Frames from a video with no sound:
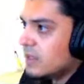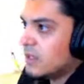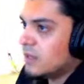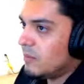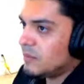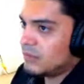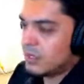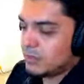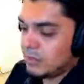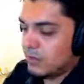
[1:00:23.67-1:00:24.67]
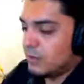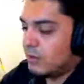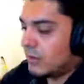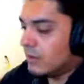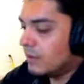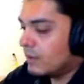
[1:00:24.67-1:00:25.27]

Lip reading: gonna type in Arduino.